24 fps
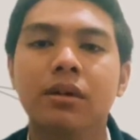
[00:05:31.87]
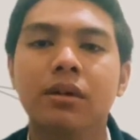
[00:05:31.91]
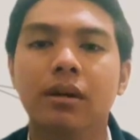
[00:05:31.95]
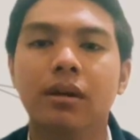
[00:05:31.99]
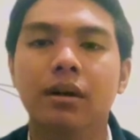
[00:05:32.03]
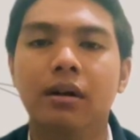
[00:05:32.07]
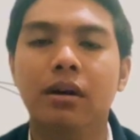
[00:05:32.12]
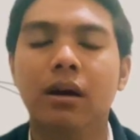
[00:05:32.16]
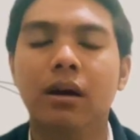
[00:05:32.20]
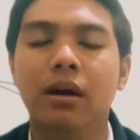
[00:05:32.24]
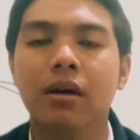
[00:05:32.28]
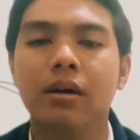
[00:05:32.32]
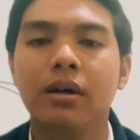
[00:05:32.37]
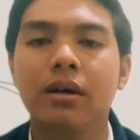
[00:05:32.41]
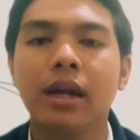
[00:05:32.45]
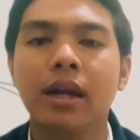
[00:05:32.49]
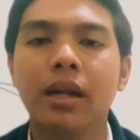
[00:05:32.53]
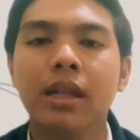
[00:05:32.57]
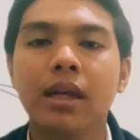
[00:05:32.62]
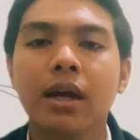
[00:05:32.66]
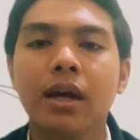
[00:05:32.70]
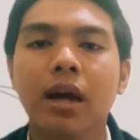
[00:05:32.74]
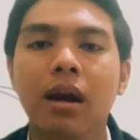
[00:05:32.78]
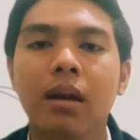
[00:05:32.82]
The
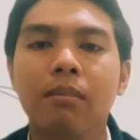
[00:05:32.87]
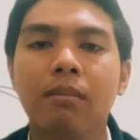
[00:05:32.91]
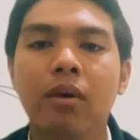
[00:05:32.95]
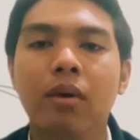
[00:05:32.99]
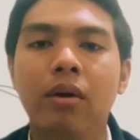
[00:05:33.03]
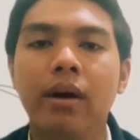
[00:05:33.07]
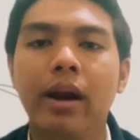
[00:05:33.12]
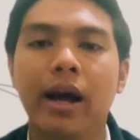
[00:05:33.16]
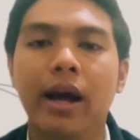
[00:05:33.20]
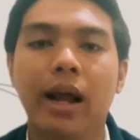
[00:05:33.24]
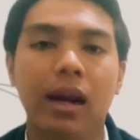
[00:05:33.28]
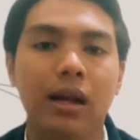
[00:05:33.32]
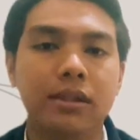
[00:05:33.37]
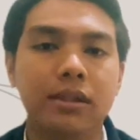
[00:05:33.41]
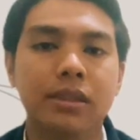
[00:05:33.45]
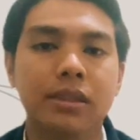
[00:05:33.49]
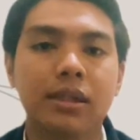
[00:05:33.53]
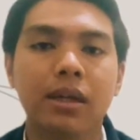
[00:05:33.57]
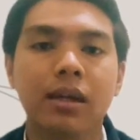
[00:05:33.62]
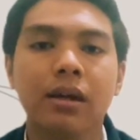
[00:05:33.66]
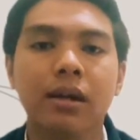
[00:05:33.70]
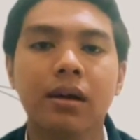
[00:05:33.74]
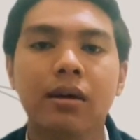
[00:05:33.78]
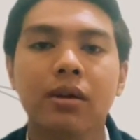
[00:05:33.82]
critical models
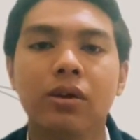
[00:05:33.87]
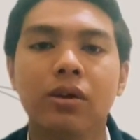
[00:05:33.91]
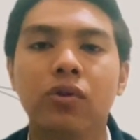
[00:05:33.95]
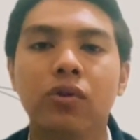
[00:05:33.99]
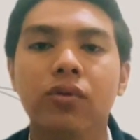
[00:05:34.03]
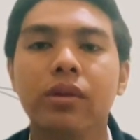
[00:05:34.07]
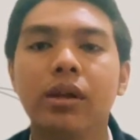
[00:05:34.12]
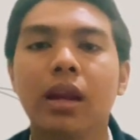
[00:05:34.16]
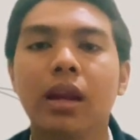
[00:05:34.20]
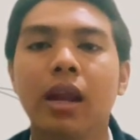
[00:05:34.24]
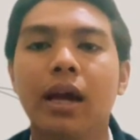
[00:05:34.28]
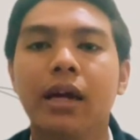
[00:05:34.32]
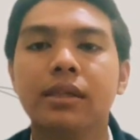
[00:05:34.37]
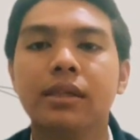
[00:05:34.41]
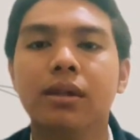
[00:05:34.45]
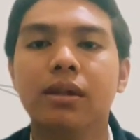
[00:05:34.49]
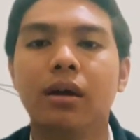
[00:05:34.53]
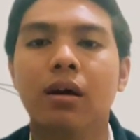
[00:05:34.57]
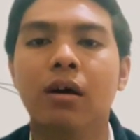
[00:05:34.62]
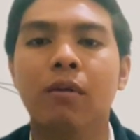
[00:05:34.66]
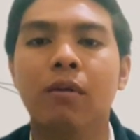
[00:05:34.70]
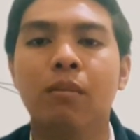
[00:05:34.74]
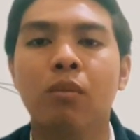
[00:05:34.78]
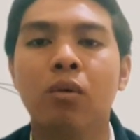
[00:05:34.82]
utilize
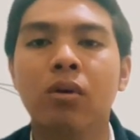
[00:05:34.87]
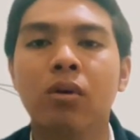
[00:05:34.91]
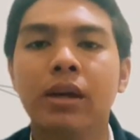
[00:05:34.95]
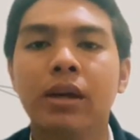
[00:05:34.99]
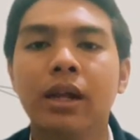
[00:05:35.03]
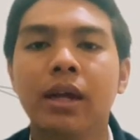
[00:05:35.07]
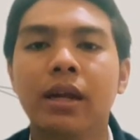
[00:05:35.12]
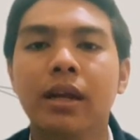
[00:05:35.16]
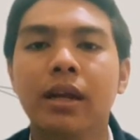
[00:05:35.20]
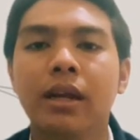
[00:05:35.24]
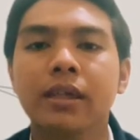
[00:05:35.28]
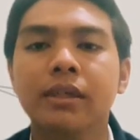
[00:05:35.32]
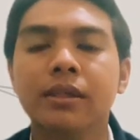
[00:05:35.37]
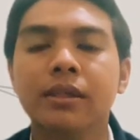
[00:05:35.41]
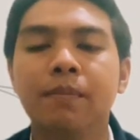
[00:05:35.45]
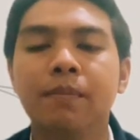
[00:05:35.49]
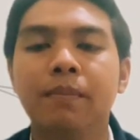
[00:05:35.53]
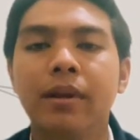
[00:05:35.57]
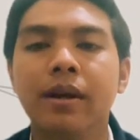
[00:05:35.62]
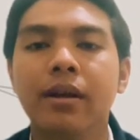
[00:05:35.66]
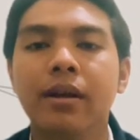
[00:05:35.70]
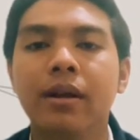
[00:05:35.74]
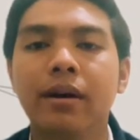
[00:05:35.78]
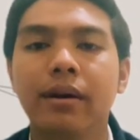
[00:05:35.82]
a
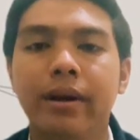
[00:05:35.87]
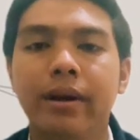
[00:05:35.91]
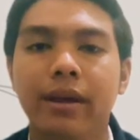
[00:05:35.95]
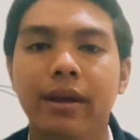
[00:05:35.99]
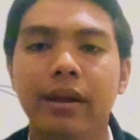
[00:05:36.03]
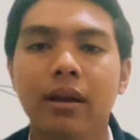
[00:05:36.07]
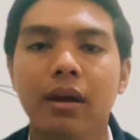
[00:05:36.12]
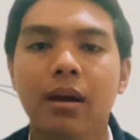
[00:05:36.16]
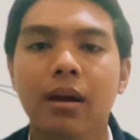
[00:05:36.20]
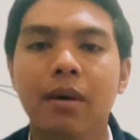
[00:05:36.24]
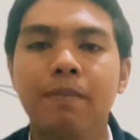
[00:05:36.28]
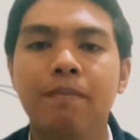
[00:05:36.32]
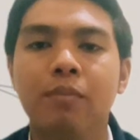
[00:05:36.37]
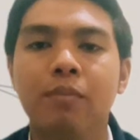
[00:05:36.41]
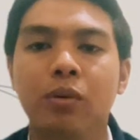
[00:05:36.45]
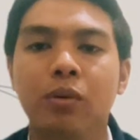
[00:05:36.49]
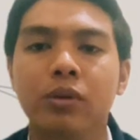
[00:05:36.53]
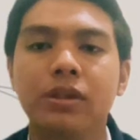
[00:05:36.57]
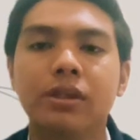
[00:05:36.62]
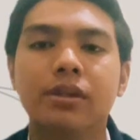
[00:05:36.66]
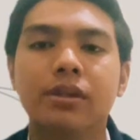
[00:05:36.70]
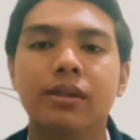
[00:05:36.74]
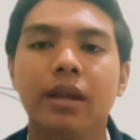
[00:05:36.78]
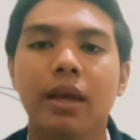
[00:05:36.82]
multidisciplinary
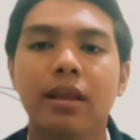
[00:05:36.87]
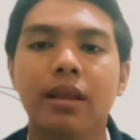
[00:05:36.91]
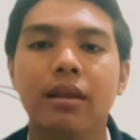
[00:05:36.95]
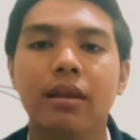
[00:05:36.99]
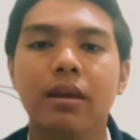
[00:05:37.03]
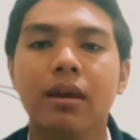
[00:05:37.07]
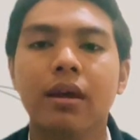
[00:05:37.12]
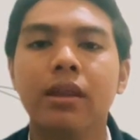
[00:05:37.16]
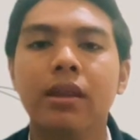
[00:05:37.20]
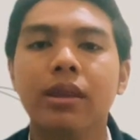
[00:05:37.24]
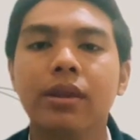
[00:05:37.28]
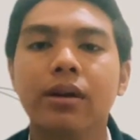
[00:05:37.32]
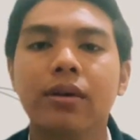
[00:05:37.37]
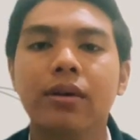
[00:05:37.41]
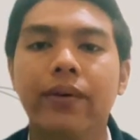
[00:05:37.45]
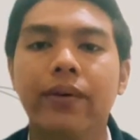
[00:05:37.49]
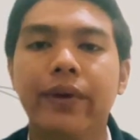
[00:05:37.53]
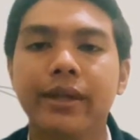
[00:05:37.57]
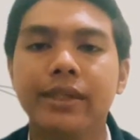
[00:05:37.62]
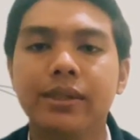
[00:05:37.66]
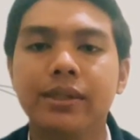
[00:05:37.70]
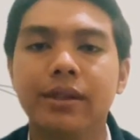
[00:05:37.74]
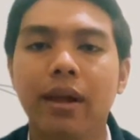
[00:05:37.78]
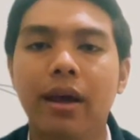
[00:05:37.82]
approach that
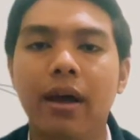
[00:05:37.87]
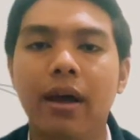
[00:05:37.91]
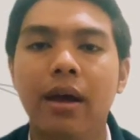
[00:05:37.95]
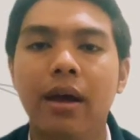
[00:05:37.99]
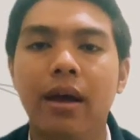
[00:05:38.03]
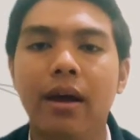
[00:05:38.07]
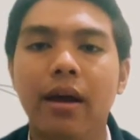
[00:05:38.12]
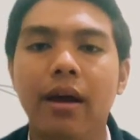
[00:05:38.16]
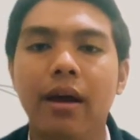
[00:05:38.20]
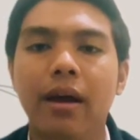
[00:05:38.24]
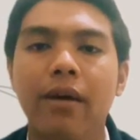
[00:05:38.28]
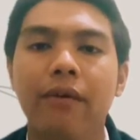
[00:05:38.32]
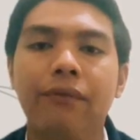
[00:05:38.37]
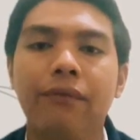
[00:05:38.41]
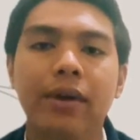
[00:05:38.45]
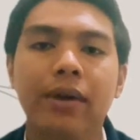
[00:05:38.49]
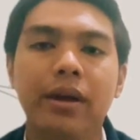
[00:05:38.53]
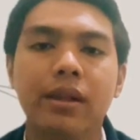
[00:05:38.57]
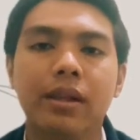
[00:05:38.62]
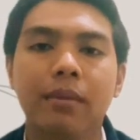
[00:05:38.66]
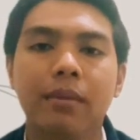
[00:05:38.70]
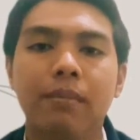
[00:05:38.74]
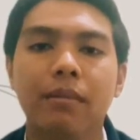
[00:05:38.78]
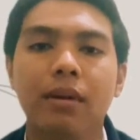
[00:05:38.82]
integrates
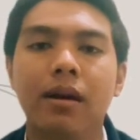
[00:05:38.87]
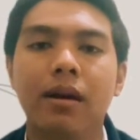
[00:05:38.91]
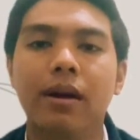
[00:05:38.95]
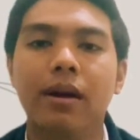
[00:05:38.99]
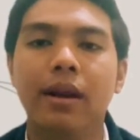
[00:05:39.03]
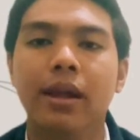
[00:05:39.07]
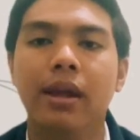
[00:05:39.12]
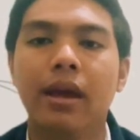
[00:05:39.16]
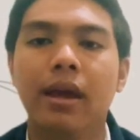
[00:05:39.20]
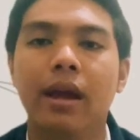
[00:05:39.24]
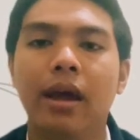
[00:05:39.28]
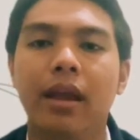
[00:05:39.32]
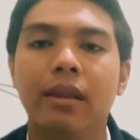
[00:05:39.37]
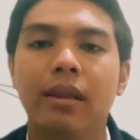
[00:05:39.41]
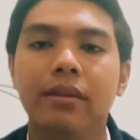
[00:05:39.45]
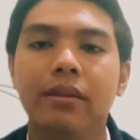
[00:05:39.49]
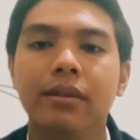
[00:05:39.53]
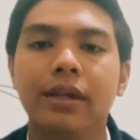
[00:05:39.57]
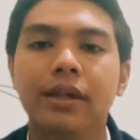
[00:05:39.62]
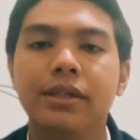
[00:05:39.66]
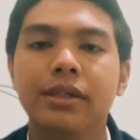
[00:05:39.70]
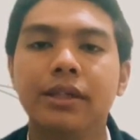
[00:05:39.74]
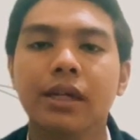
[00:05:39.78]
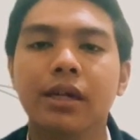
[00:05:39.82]
effective learning and
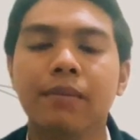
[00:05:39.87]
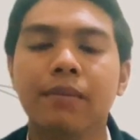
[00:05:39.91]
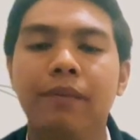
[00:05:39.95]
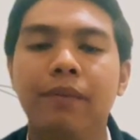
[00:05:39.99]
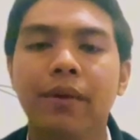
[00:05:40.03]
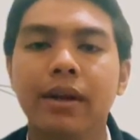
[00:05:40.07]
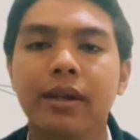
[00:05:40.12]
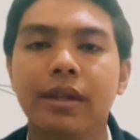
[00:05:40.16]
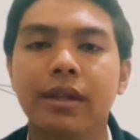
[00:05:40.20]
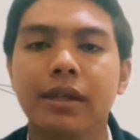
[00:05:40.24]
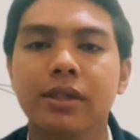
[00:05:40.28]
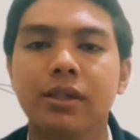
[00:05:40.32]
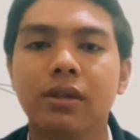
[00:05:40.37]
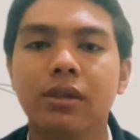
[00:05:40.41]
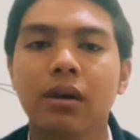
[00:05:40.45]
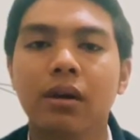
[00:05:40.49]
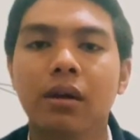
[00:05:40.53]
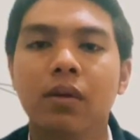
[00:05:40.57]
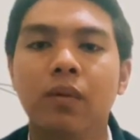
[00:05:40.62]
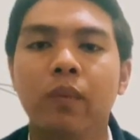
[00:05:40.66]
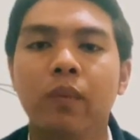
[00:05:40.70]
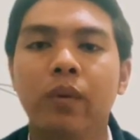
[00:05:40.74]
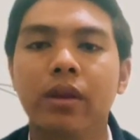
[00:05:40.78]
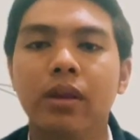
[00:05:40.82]
teaching practice
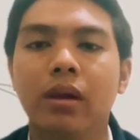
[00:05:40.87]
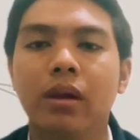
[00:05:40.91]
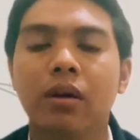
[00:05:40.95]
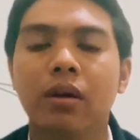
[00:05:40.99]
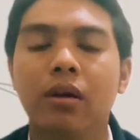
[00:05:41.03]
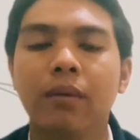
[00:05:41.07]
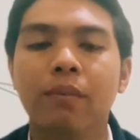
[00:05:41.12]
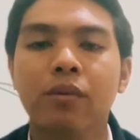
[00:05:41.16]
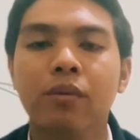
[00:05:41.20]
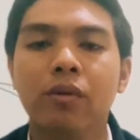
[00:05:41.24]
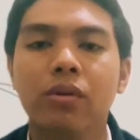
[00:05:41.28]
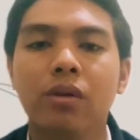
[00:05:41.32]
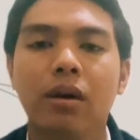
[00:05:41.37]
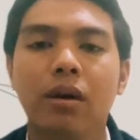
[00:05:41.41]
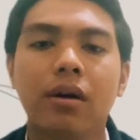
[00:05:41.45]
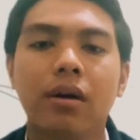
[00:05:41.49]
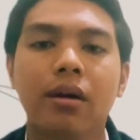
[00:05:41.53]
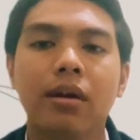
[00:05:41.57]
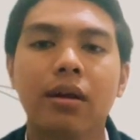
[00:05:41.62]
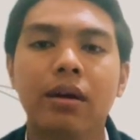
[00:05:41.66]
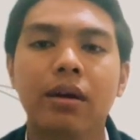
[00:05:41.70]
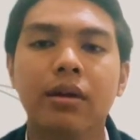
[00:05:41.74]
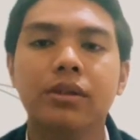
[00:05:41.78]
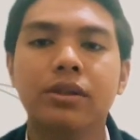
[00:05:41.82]
with the computer
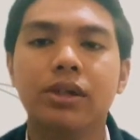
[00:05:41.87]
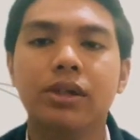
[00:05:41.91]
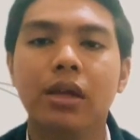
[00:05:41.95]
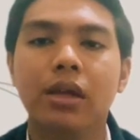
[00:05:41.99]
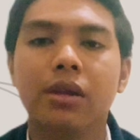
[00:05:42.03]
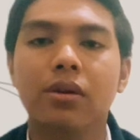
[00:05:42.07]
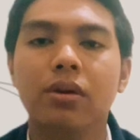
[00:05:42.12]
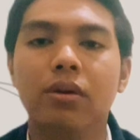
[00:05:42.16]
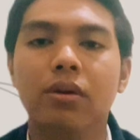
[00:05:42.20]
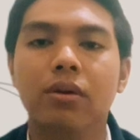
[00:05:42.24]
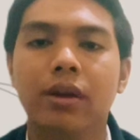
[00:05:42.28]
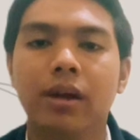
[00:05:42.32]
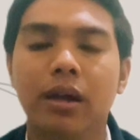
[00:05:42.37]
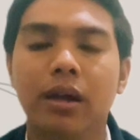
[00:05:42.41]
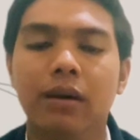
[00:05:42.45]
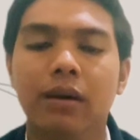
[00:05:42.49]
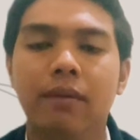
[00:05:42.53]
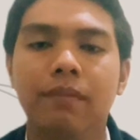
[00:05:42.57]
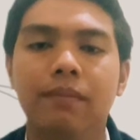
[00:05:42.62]
technology.